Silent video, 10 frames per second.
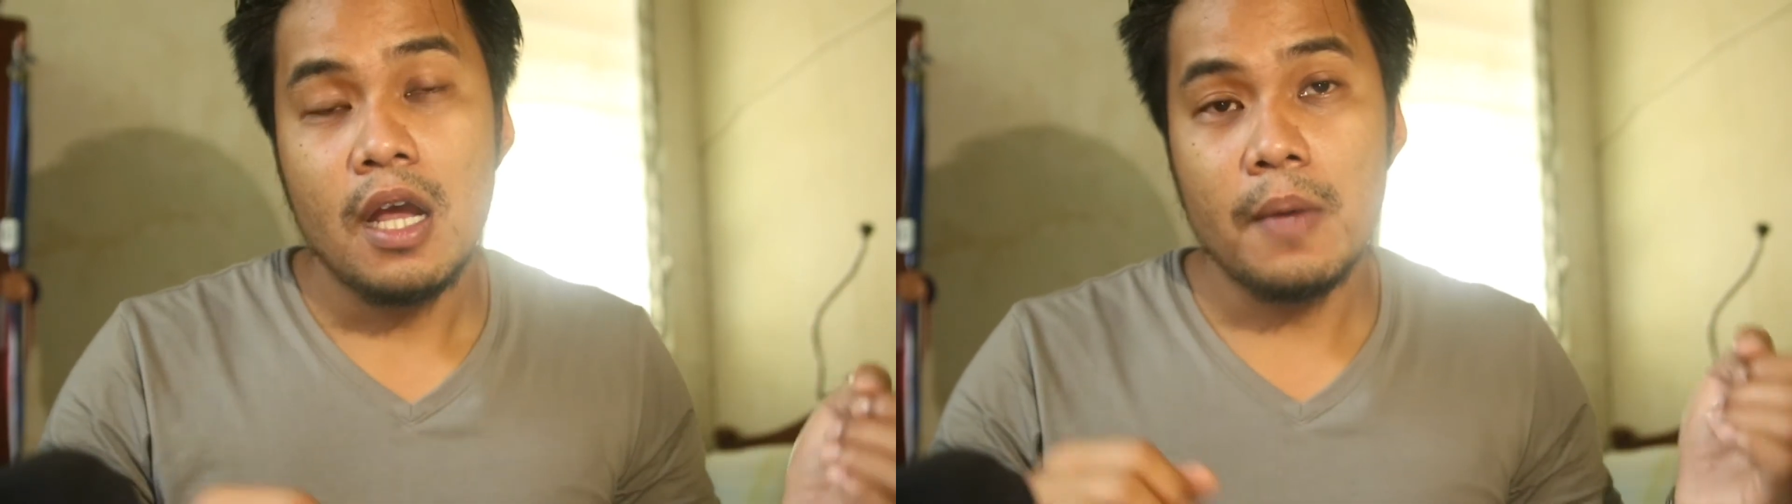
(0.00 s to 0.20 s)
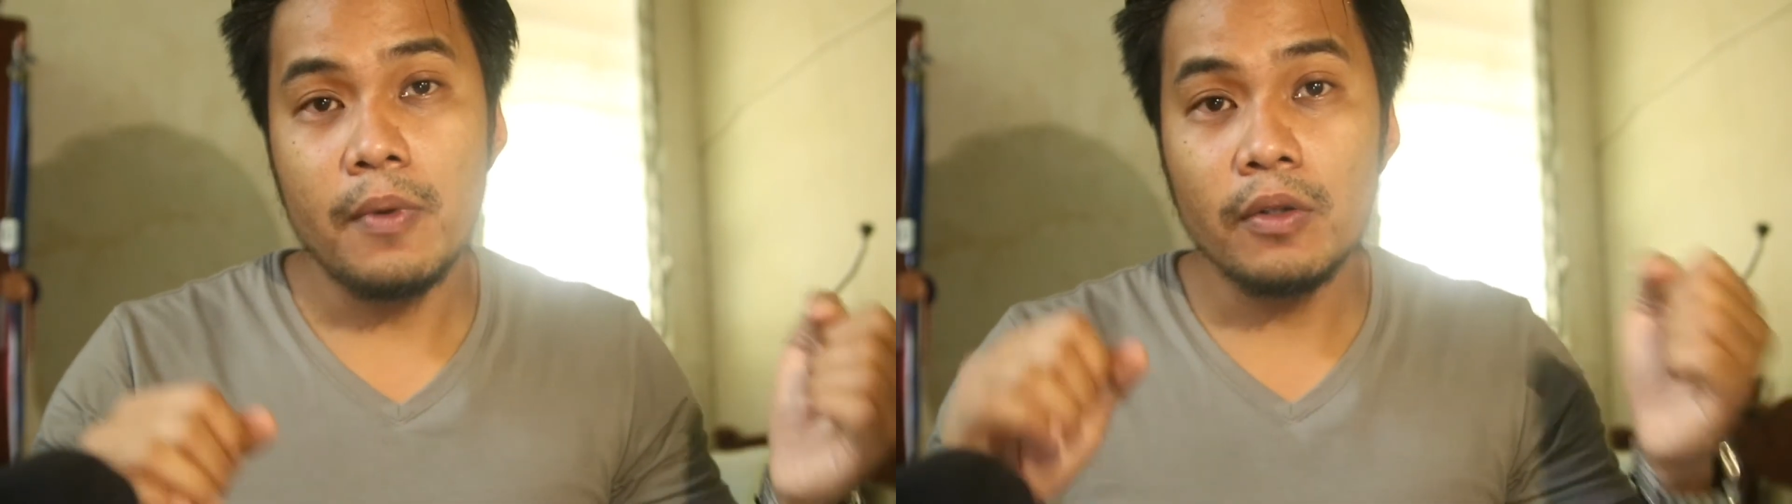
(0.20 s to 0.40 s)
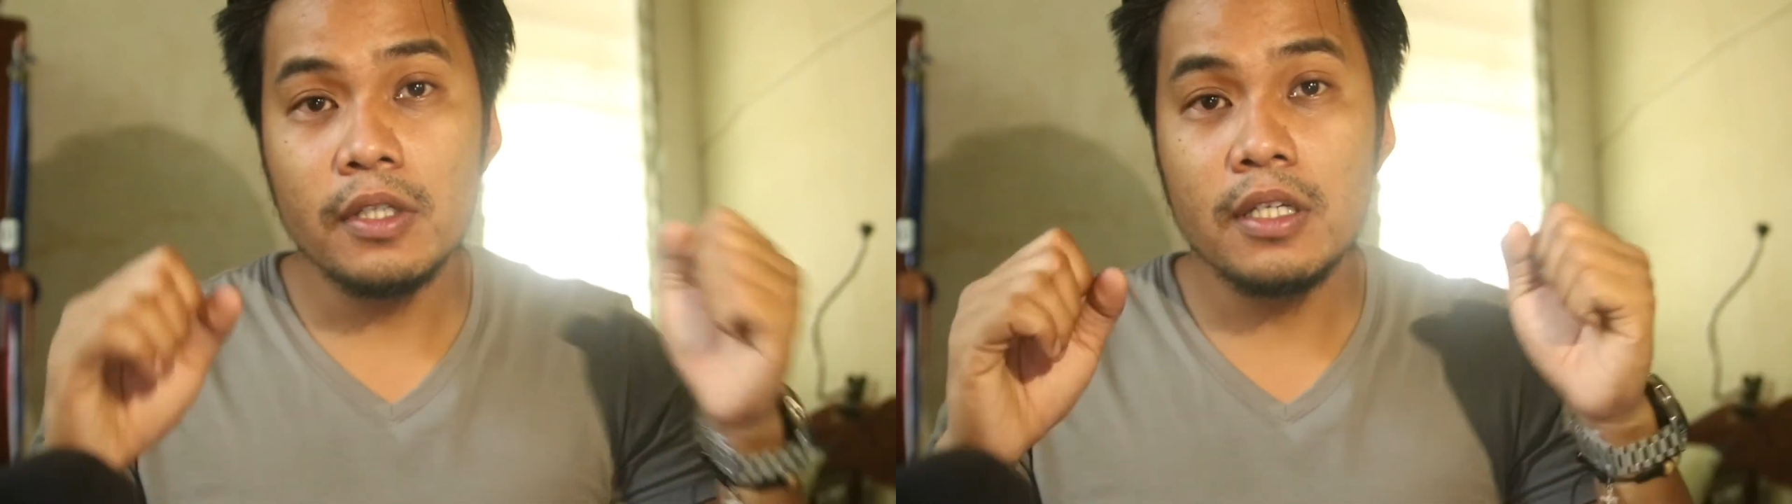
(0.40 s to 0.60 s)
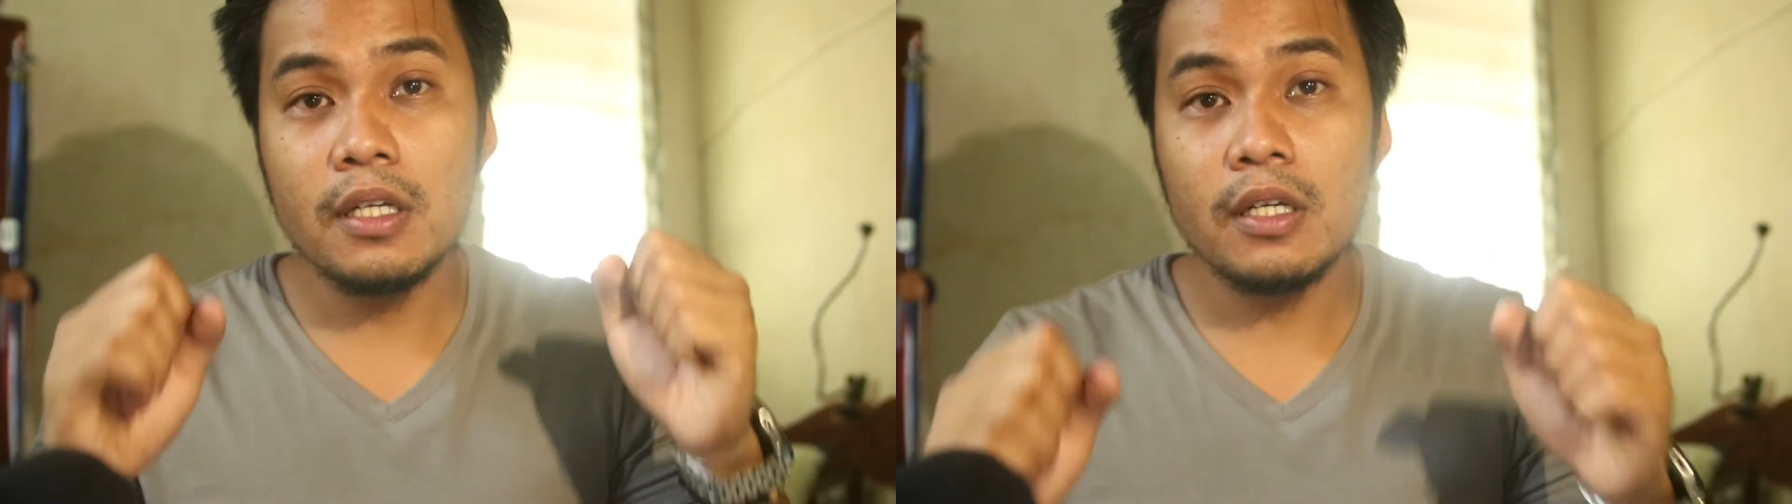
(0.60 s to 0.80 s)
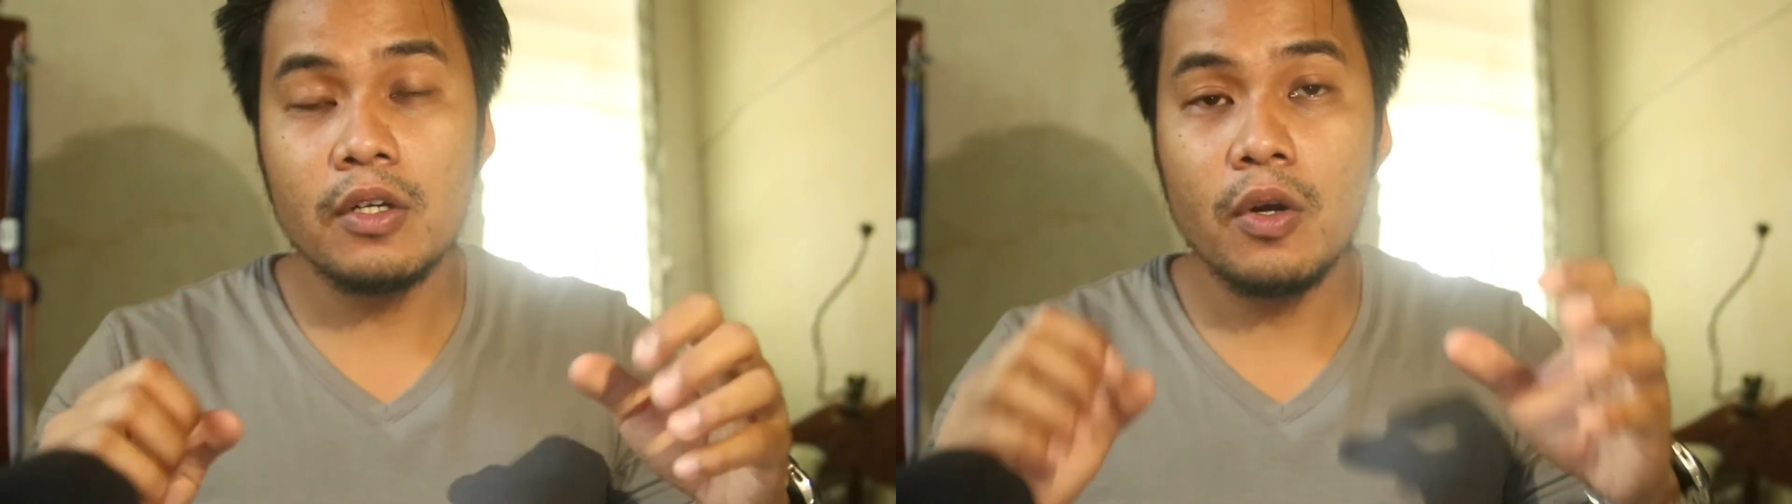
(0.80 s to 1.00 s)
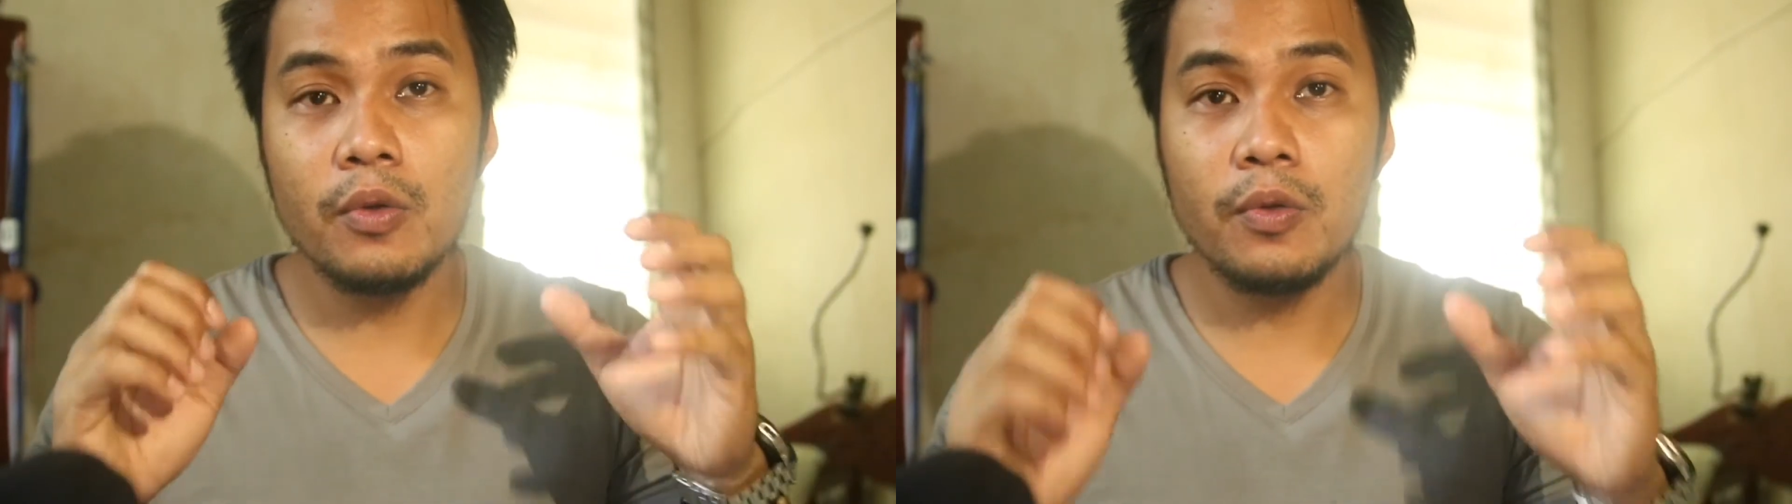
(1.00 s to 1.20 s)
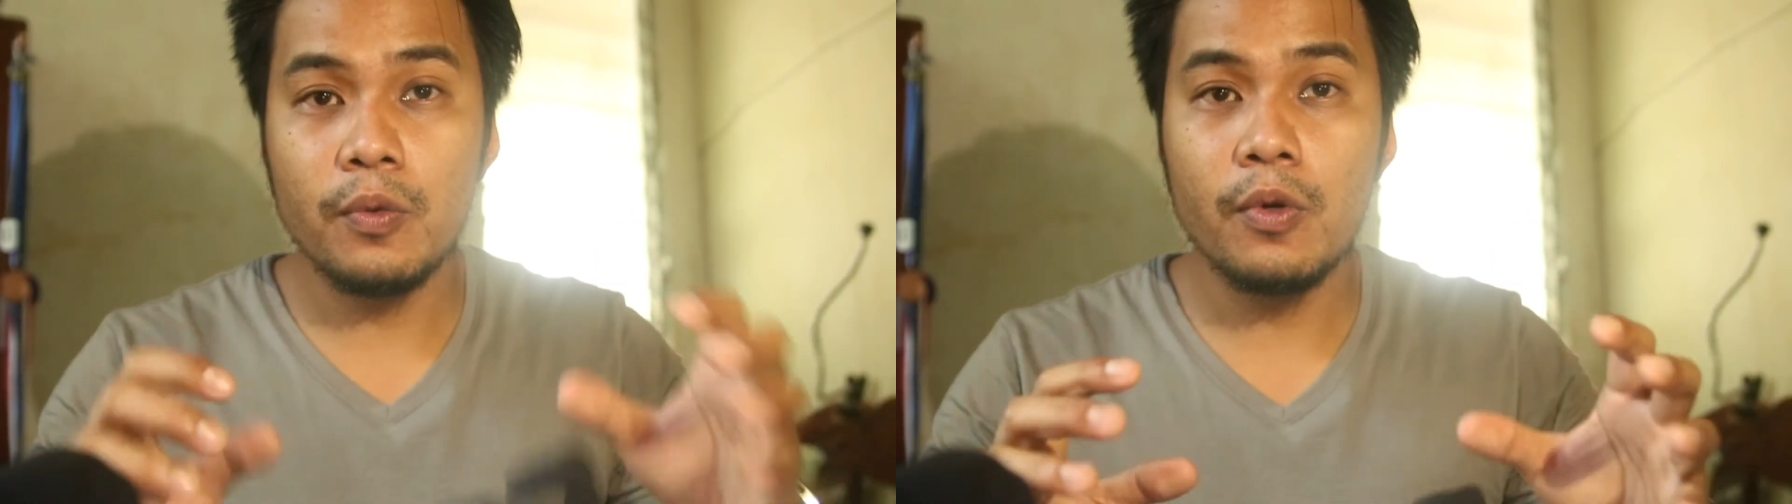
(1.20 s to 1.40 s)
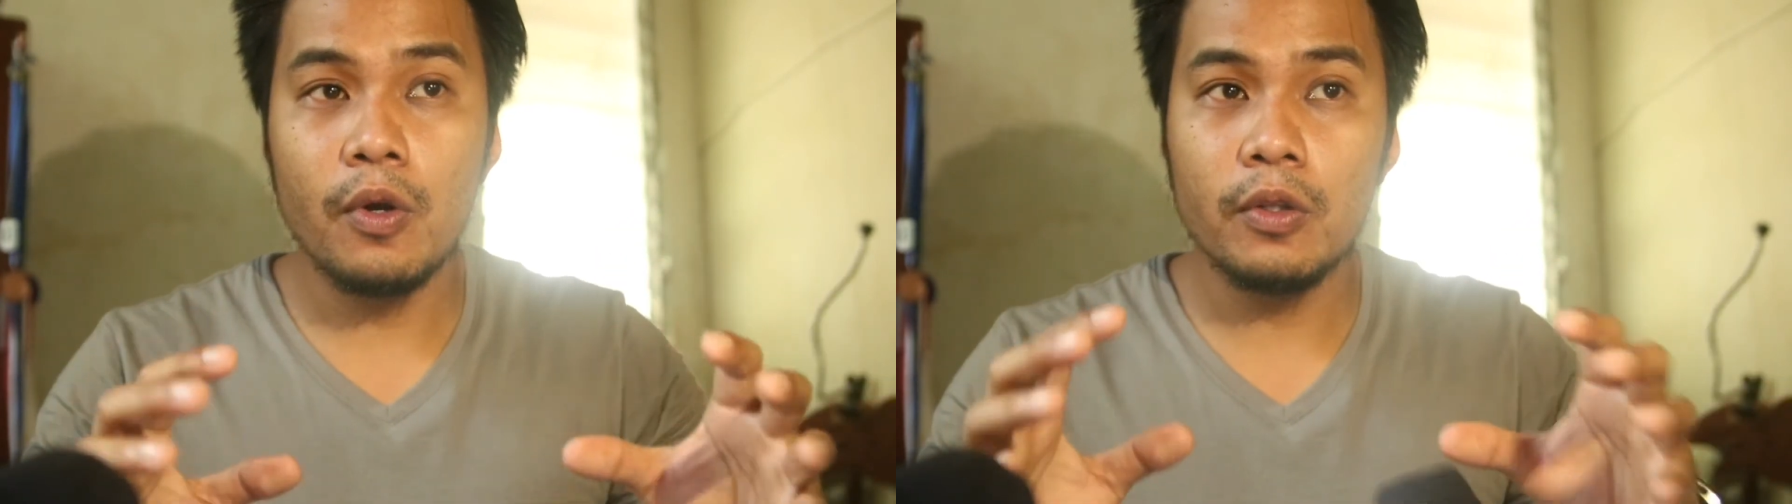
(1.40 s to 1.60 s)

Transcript: I'm only gonna go through